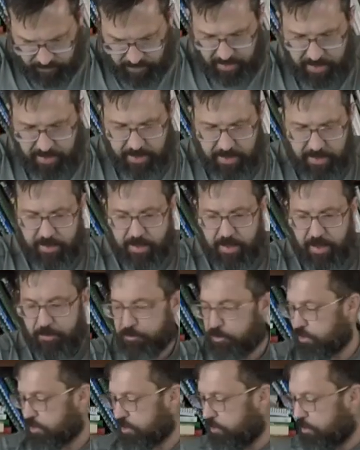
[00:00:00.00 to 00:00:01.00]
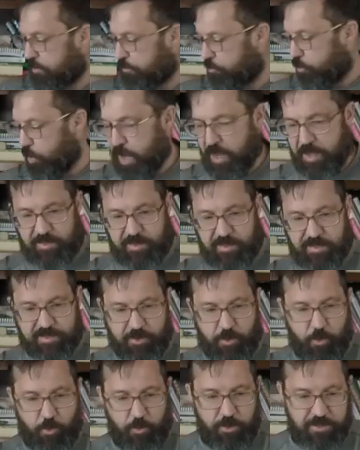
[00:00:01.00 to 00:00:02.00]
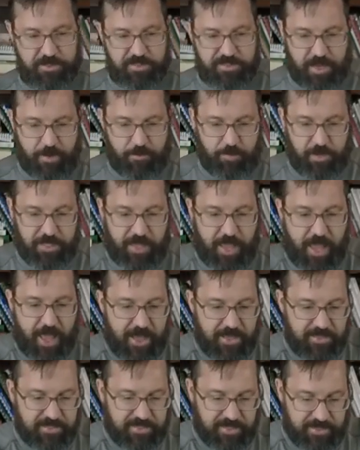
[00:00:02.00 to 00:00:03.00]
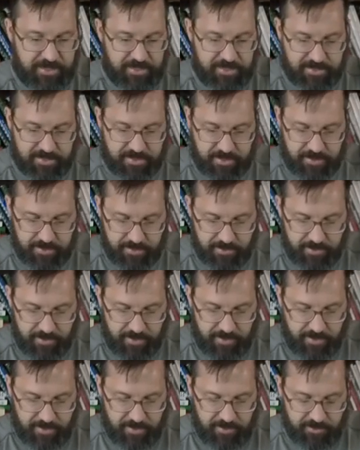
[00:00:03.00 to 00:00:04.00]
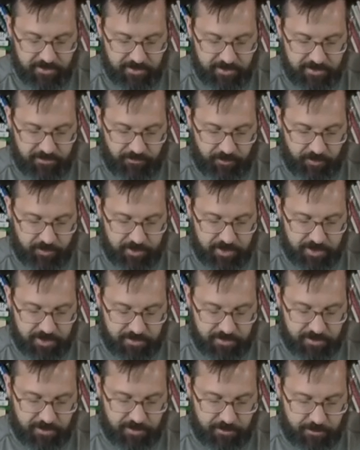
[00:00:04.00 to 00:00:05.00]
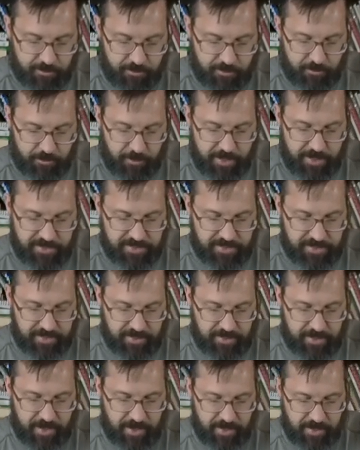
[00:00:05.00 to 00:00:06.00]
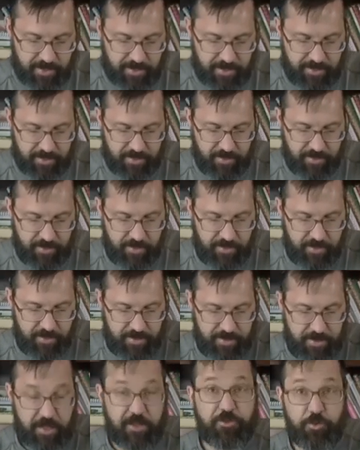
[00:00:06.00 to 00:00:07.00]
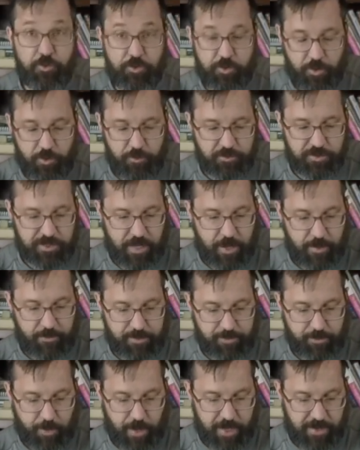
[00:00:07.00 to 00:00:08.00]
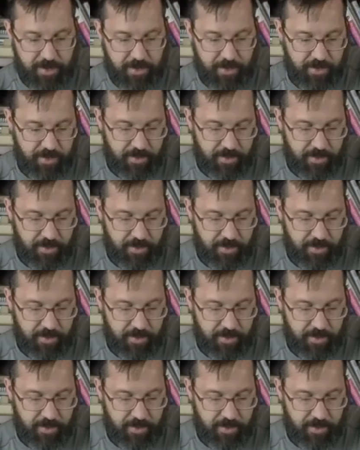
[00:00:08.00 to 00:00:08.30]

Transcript: And I'm just going to weigh this whole assembly as is, just for crazy. Now I'll do close-ups, but